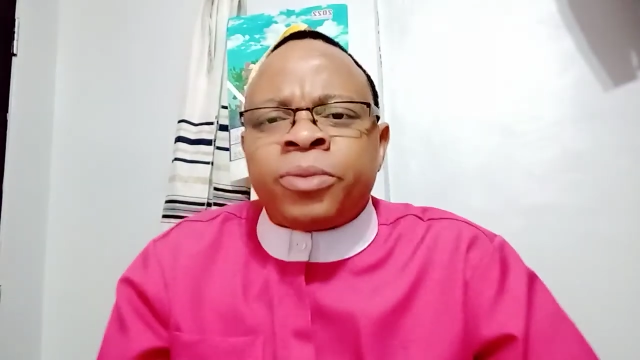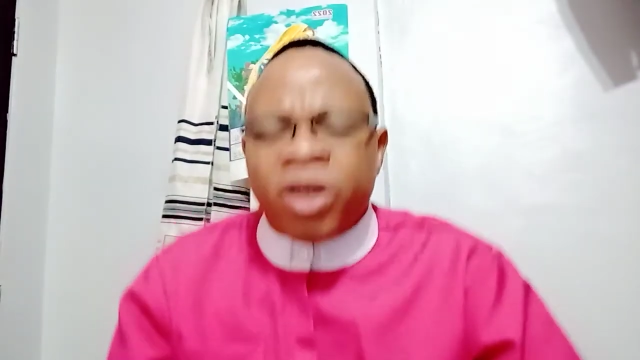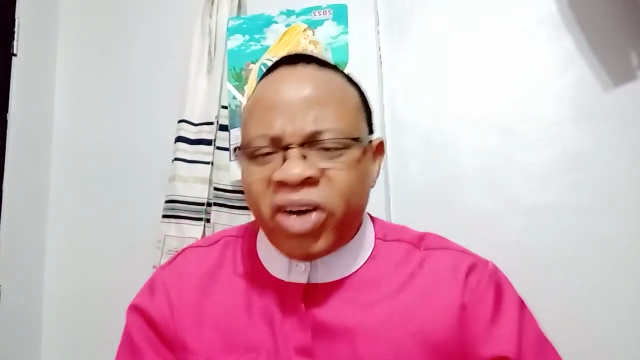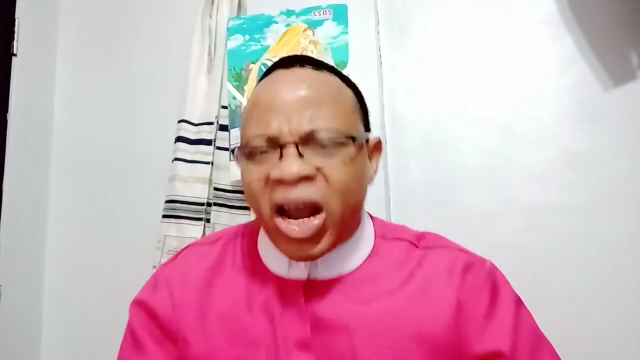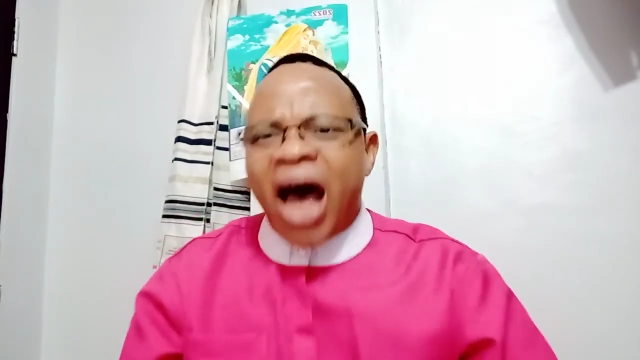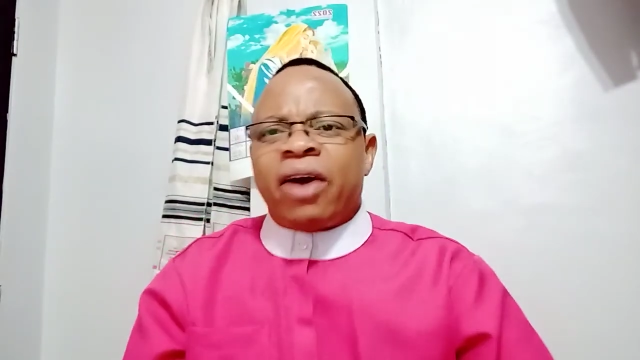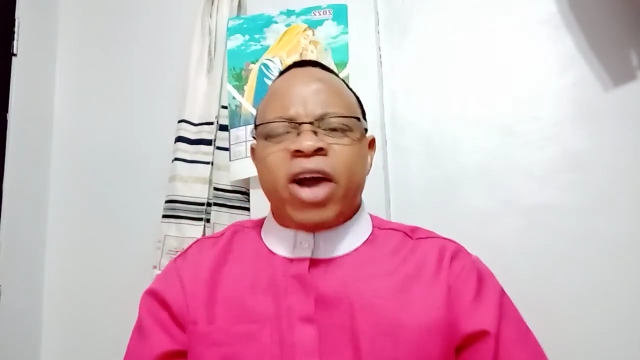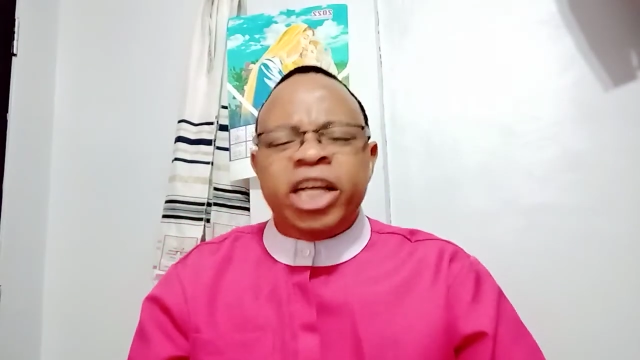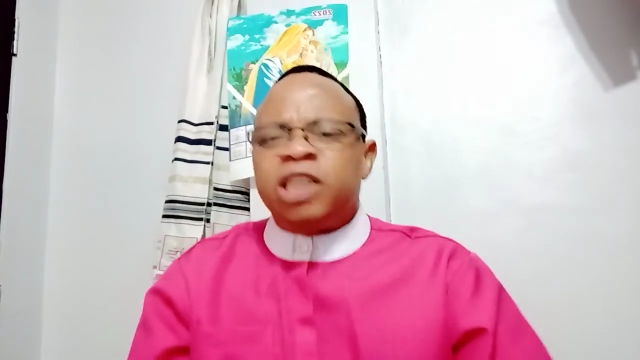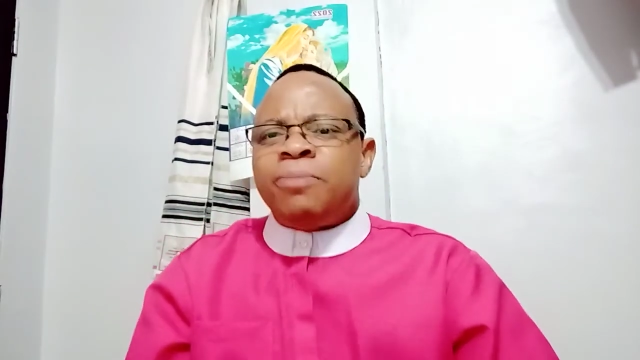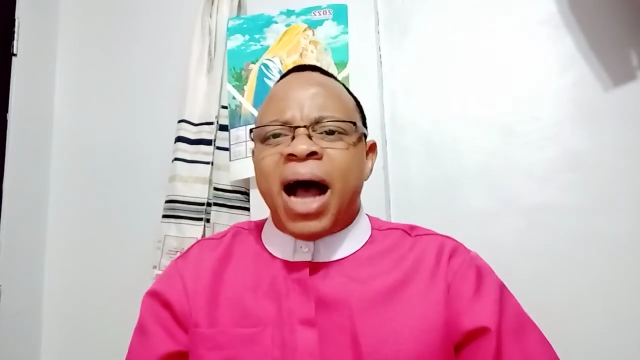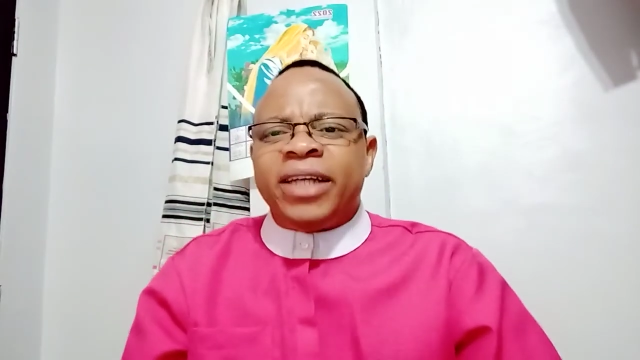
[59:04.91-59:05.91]

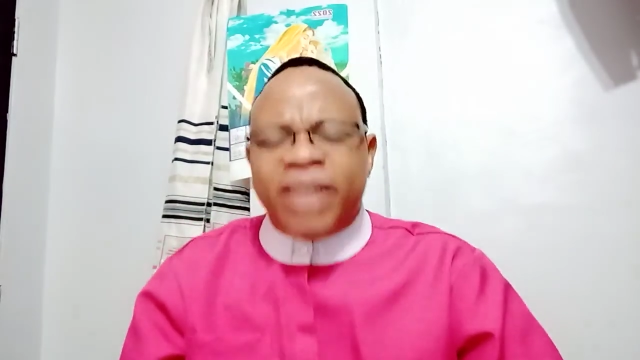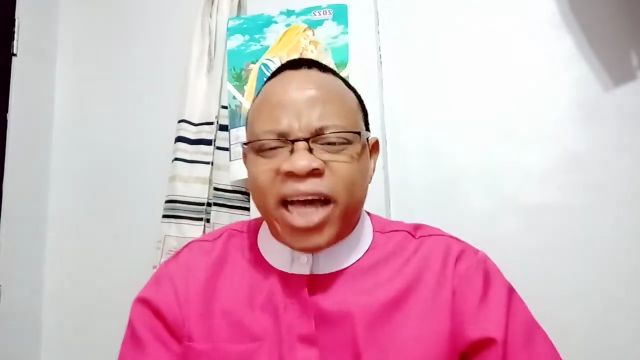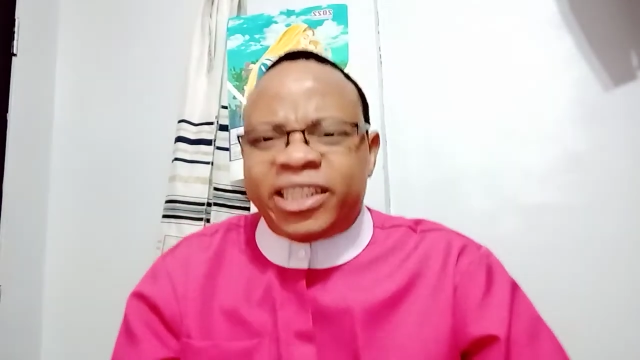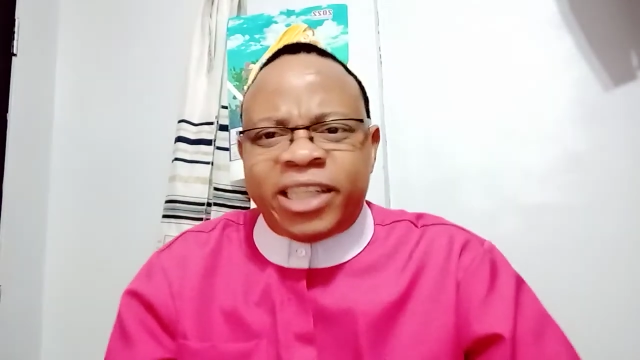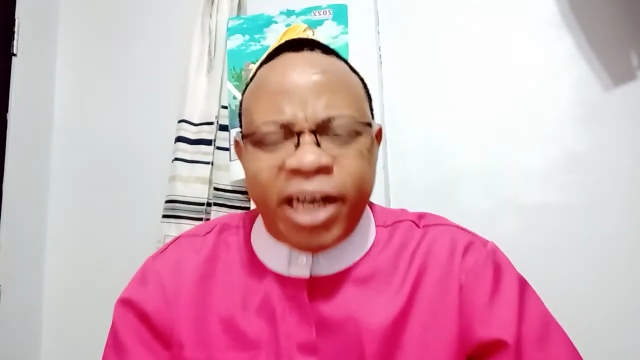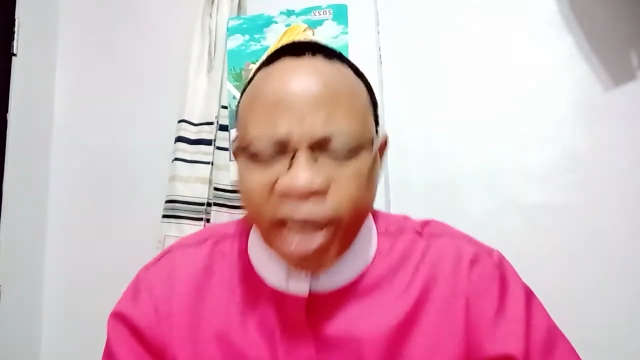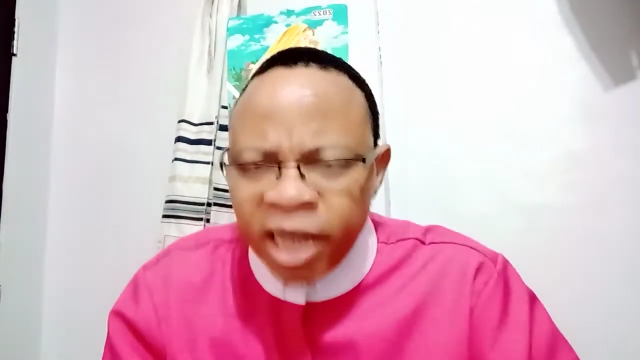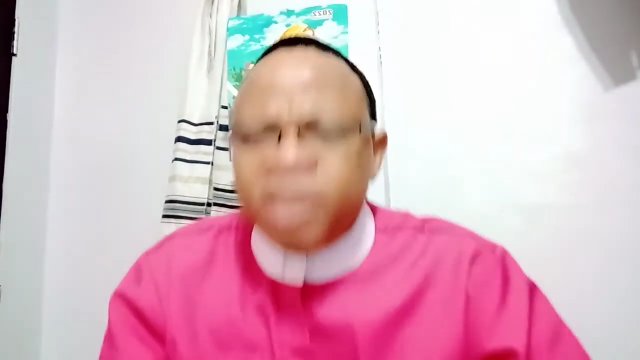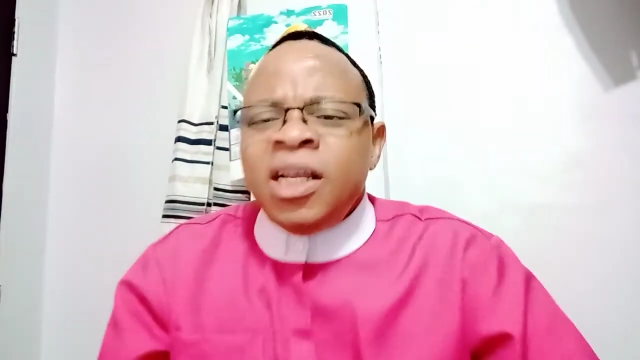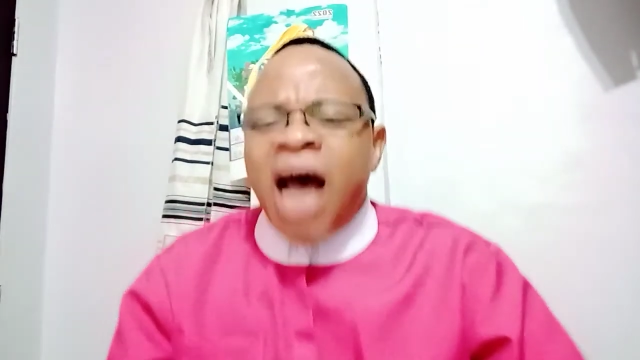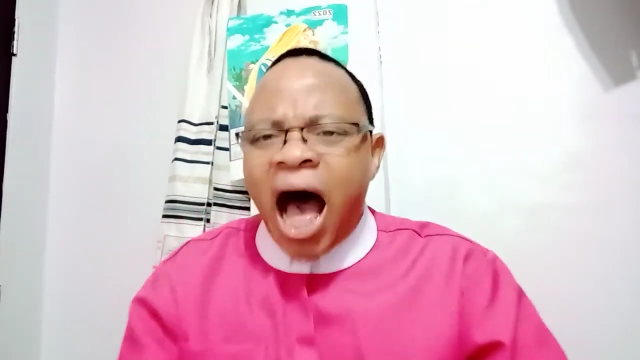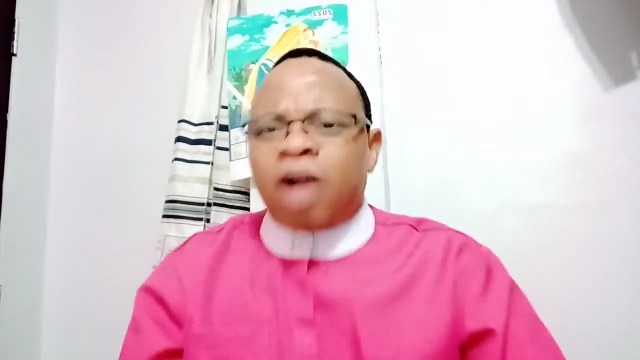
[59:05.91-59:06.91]
rearrange my destiny
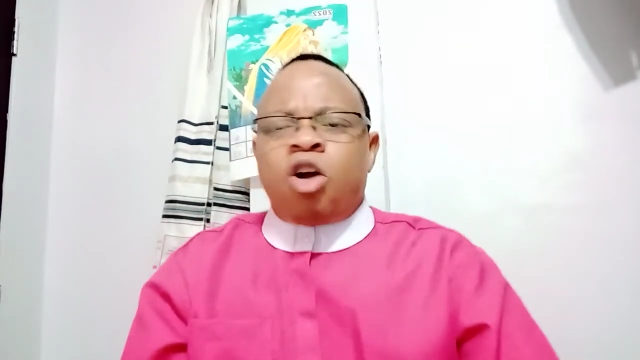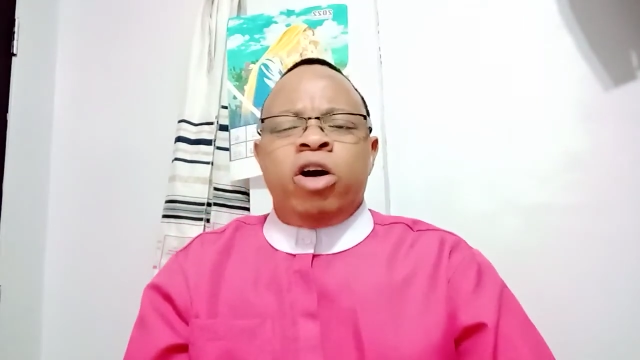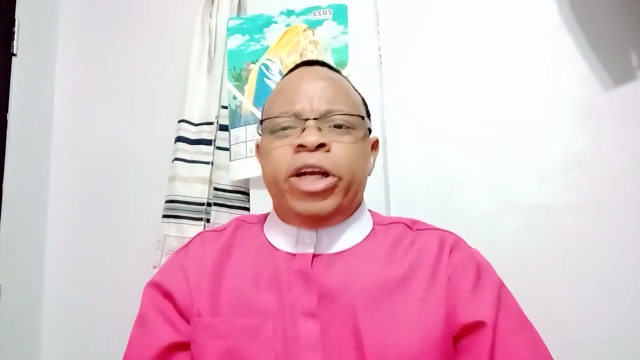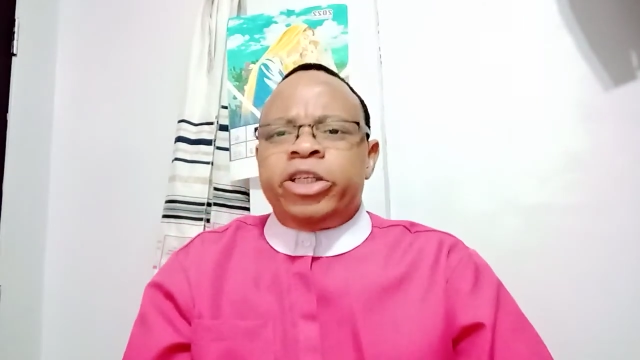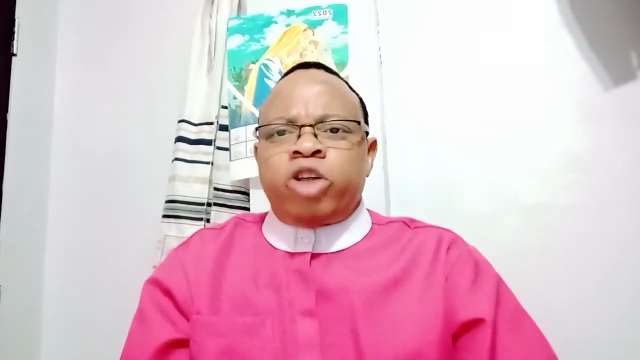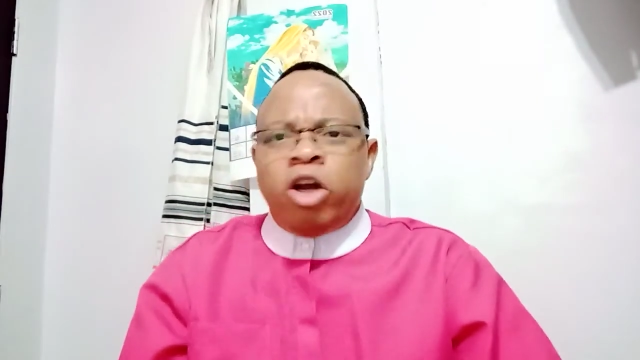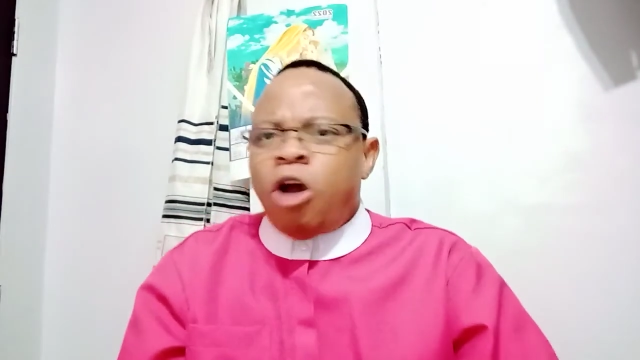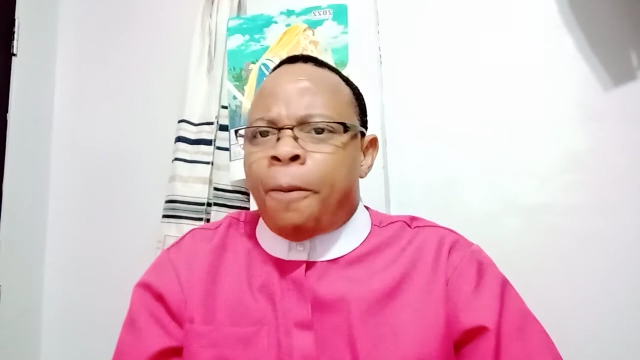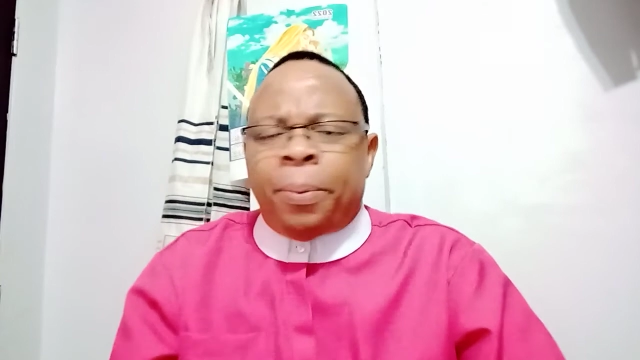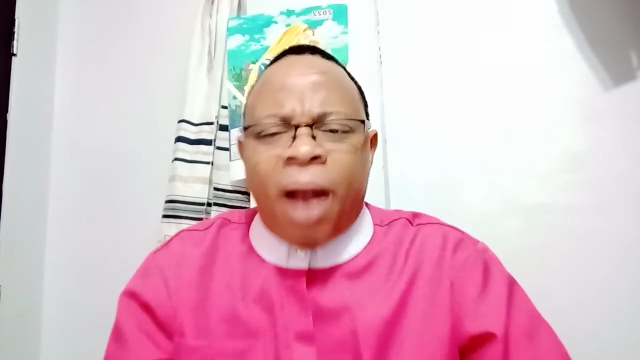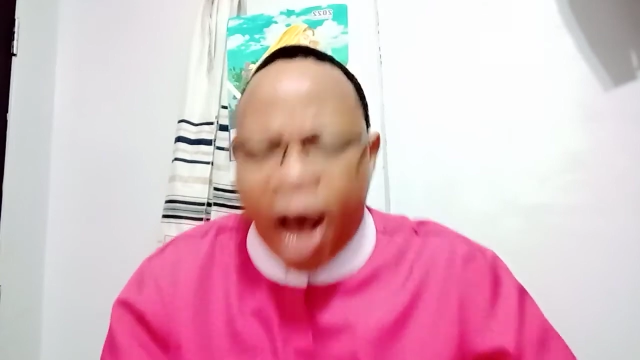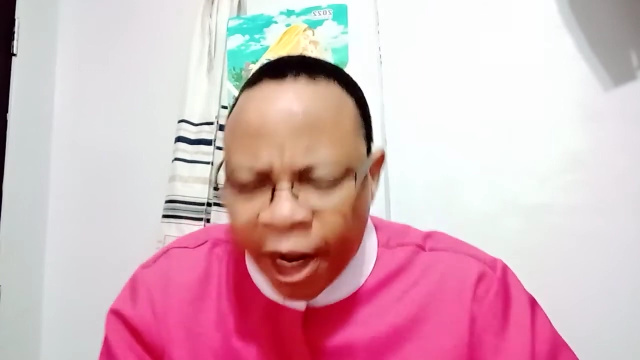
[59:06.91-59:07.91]
according to your
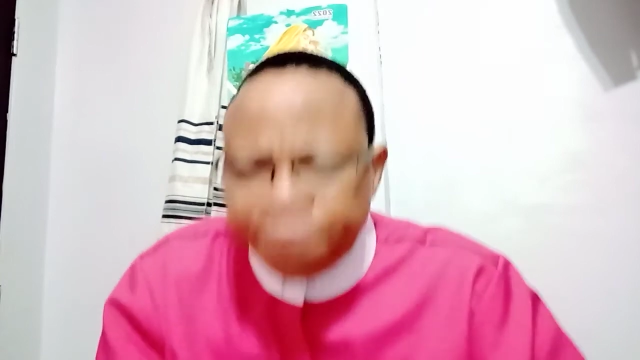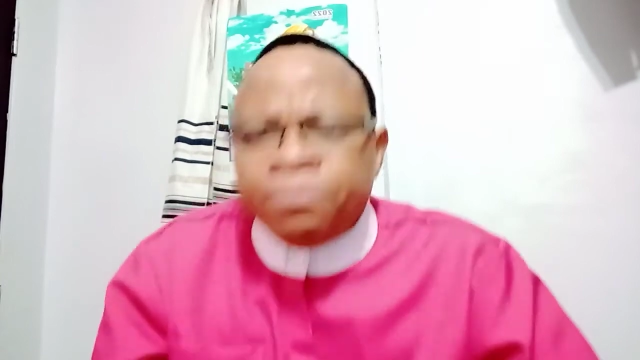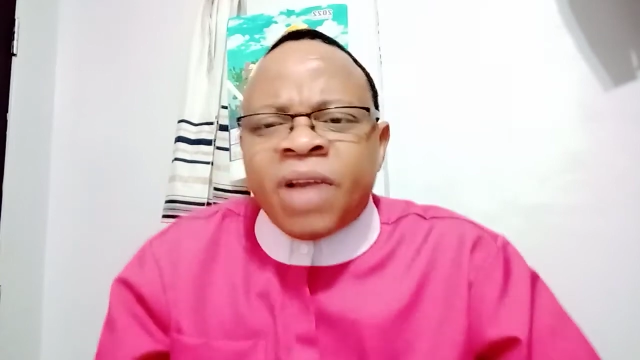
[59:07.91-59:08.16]
plan.